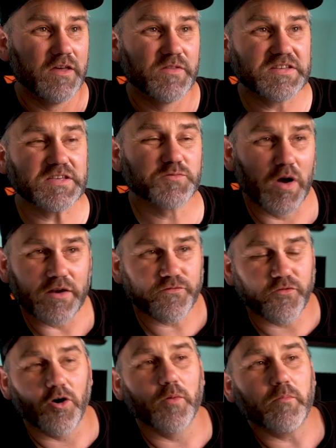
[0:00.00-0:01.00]
This is one
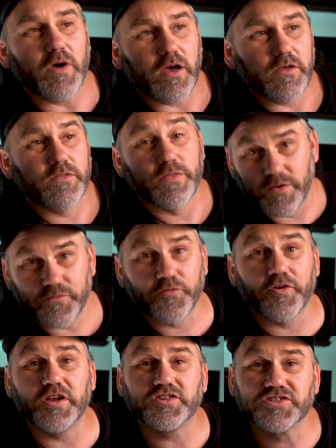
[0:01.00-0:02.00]
from The
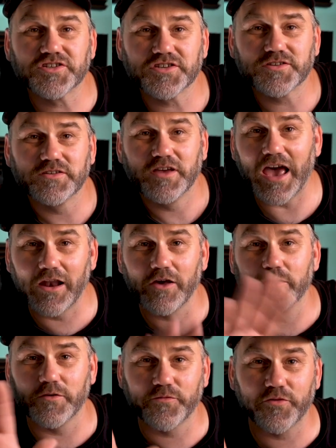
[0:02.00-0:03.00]
Fridge.
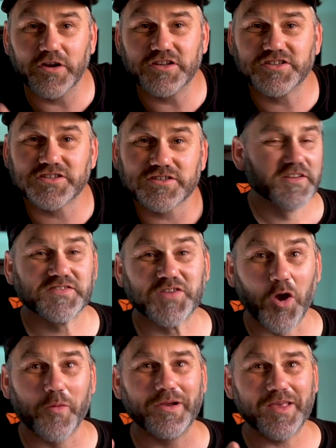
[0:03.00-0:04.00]
Hello, The Fridge.
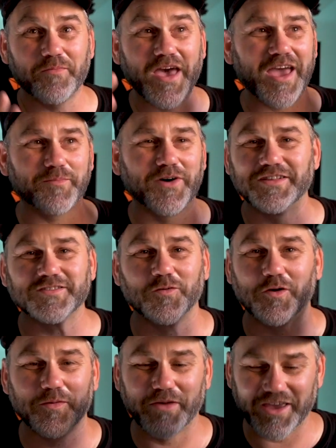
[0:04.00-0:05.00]
So many bad puns I
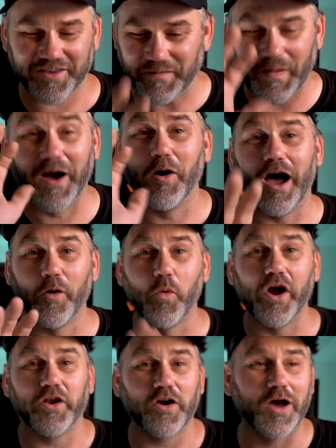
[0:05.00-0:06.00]
want to make. Oh, I
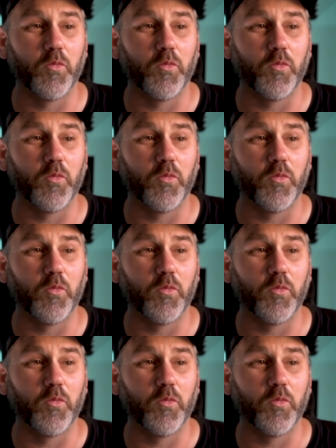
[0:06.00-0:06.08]
won't.